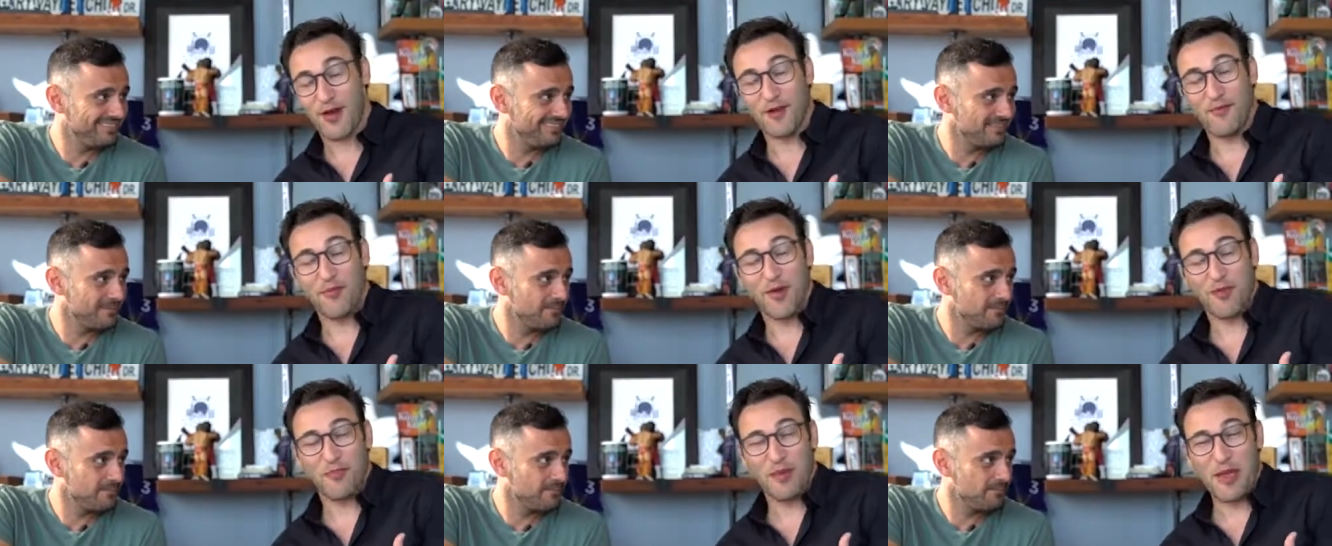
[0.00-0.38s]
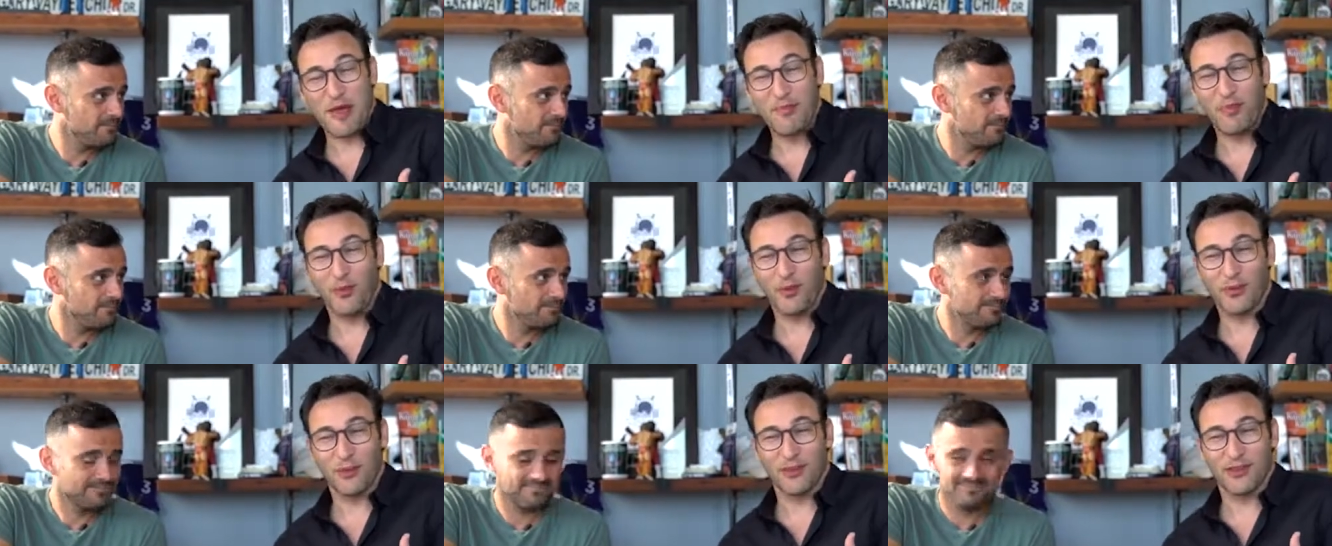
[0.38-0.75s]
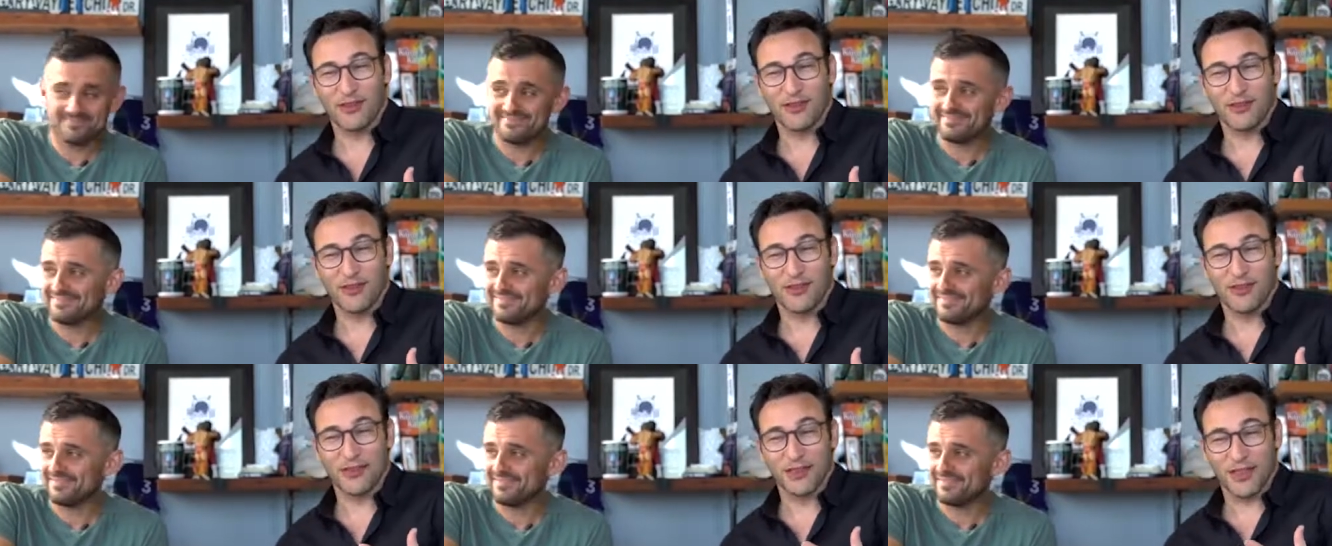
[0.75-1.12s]
Speaker 1: But but
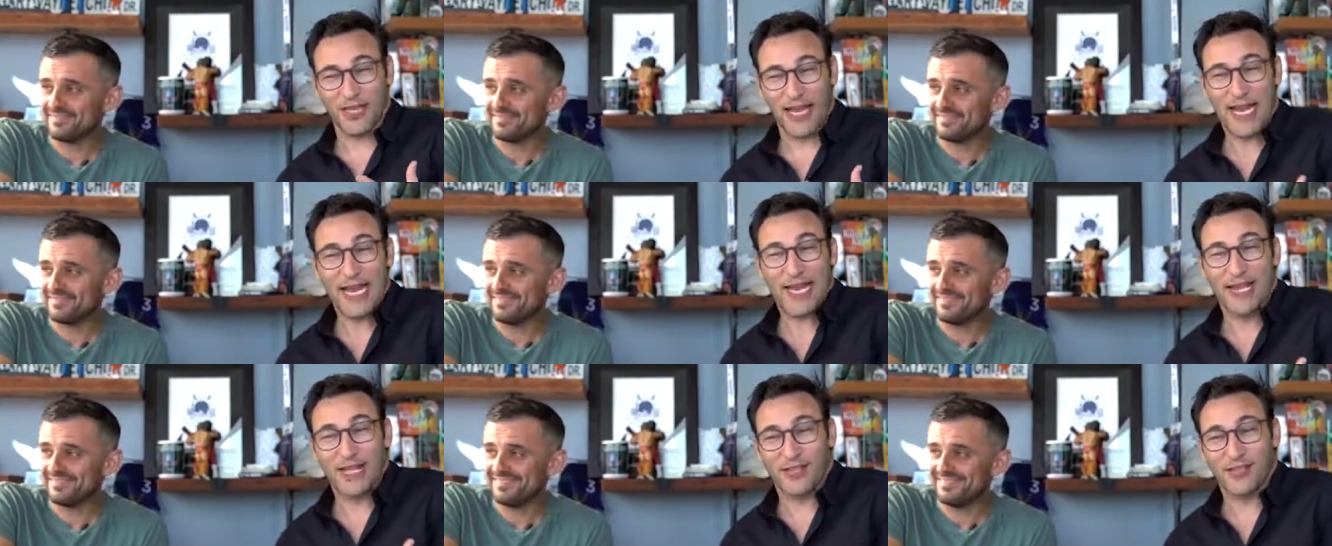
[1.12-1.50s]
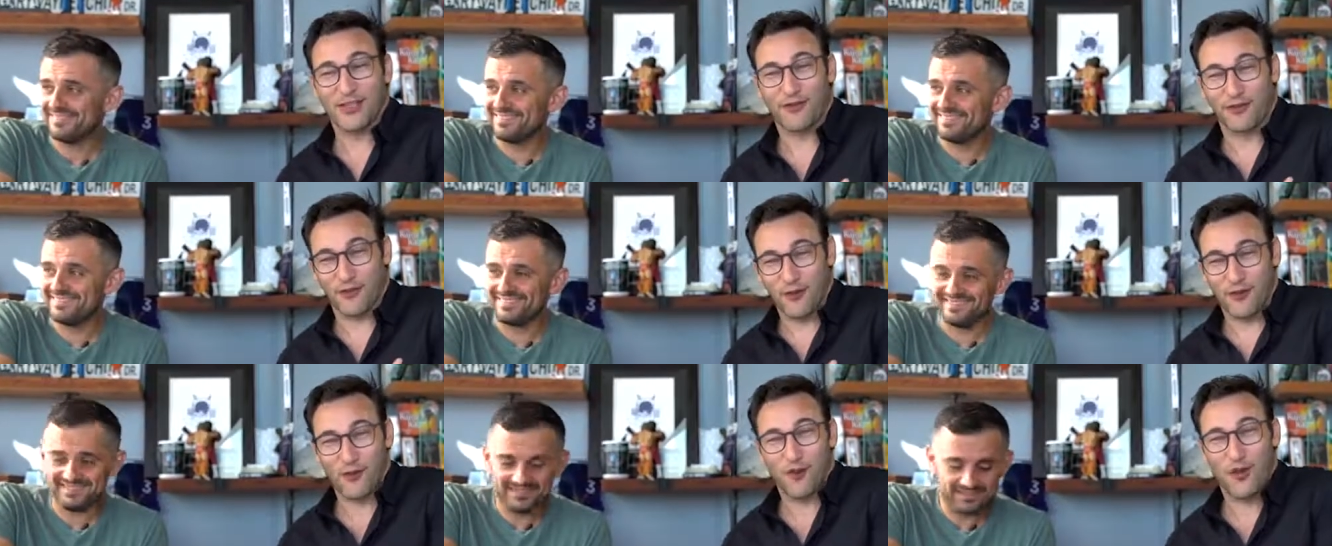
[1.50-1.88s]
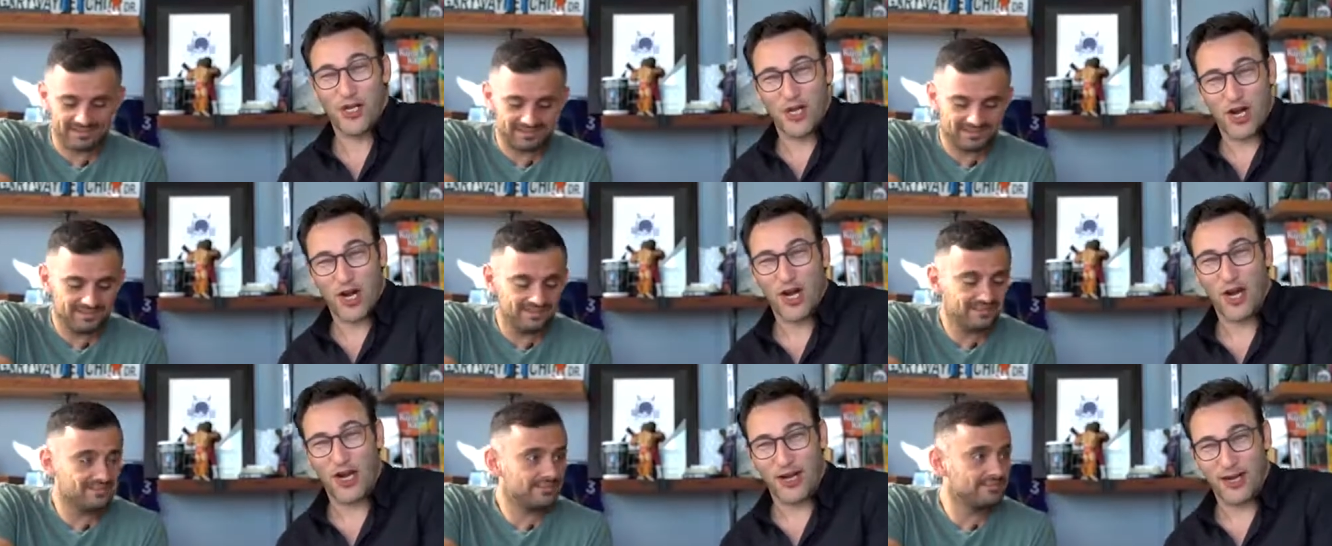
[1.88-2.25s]
people like us for who
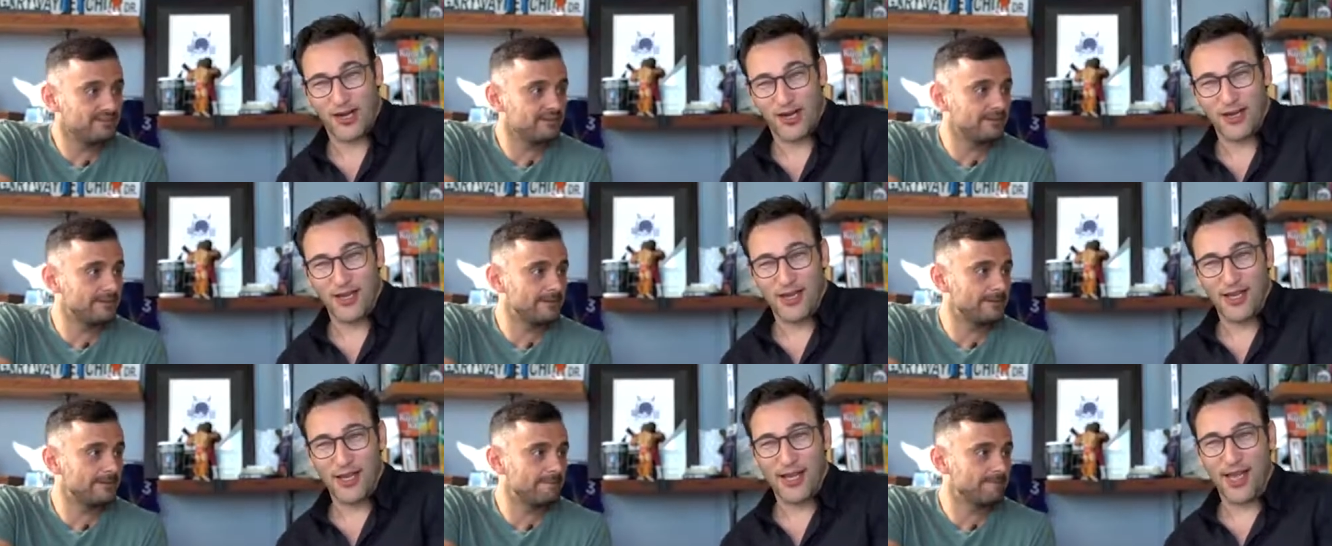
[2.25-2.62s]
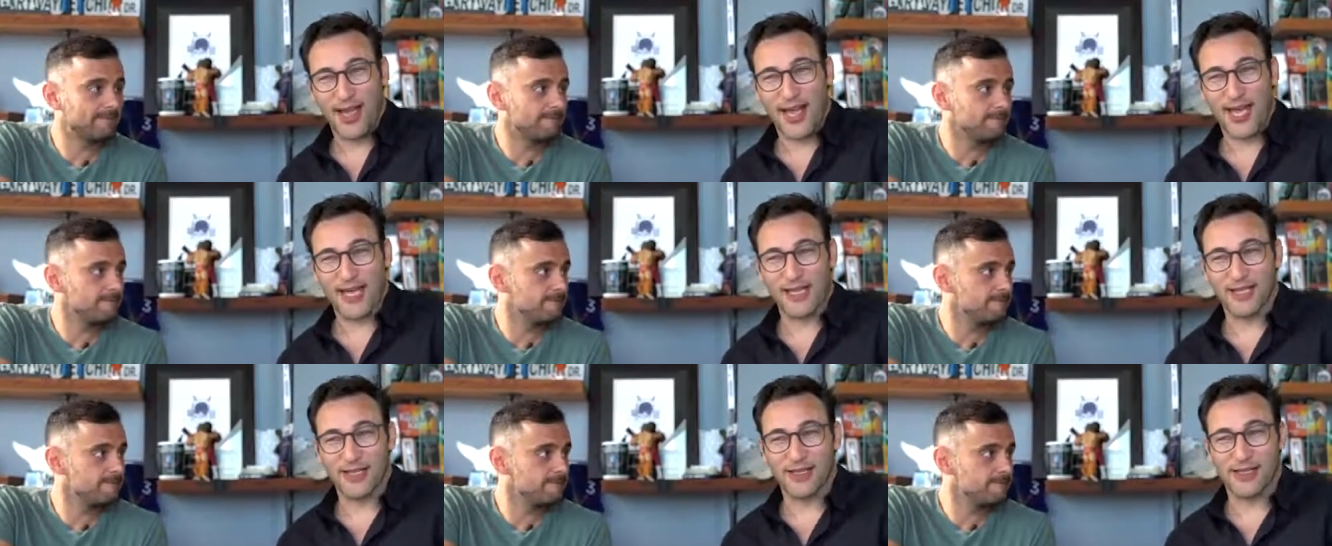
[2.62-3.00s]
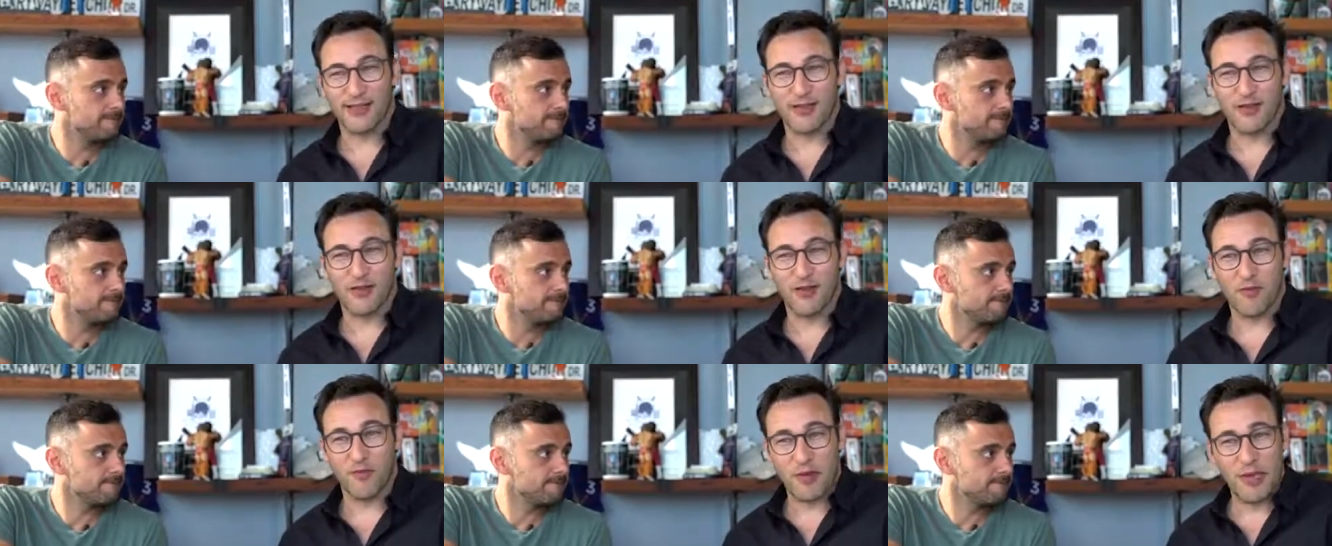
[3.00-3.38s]
we are,
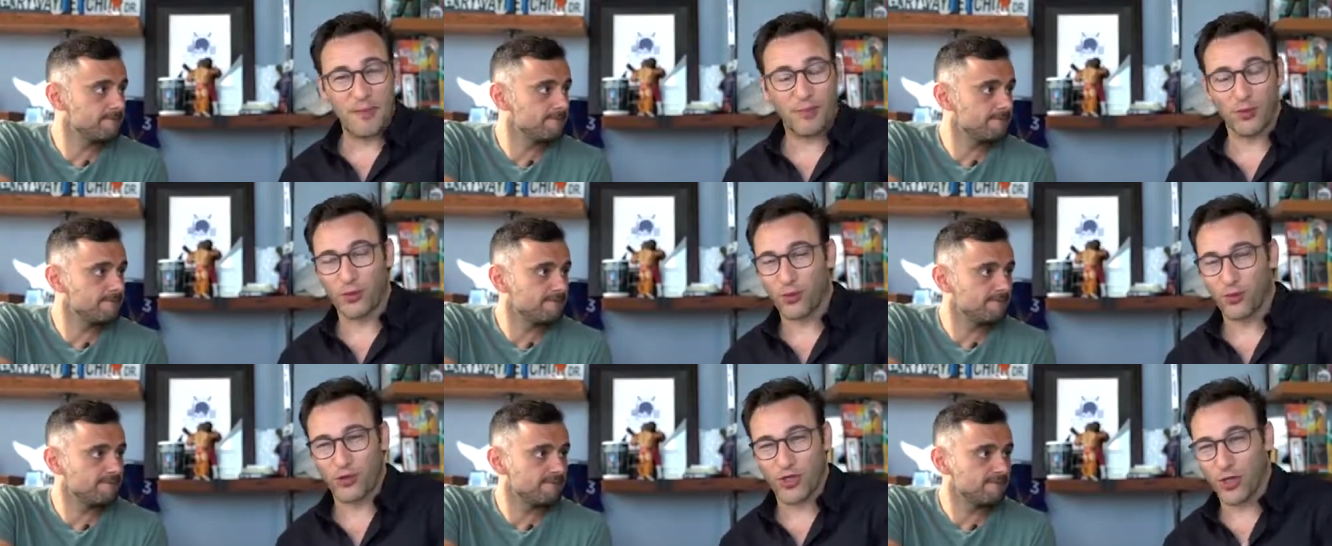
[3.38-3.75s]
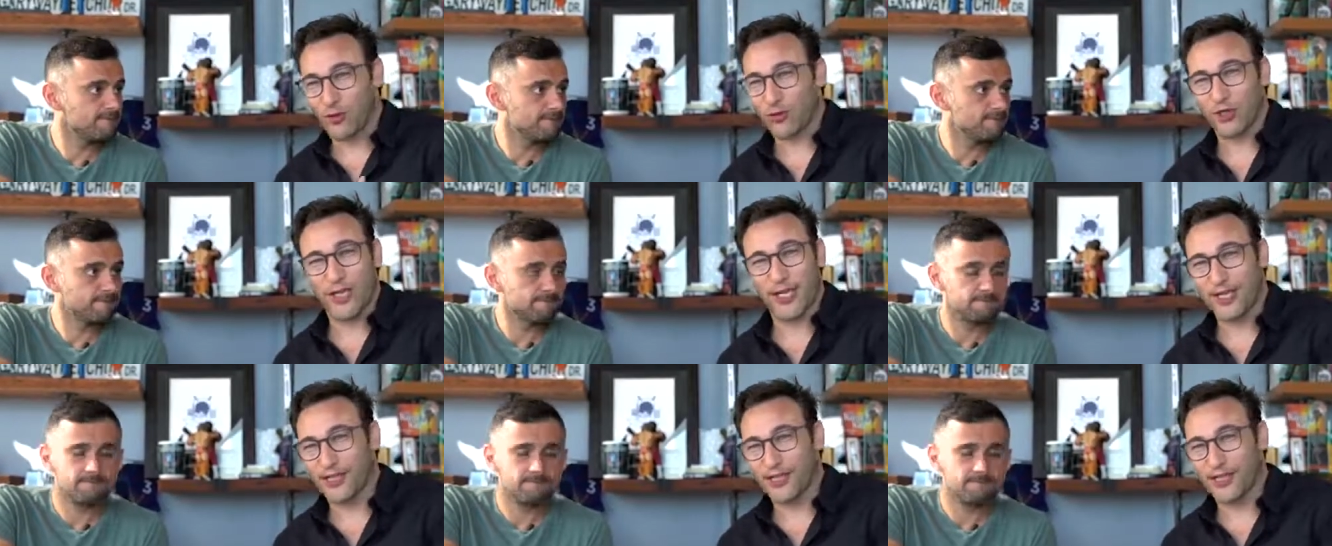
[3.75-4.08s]
and the people who don't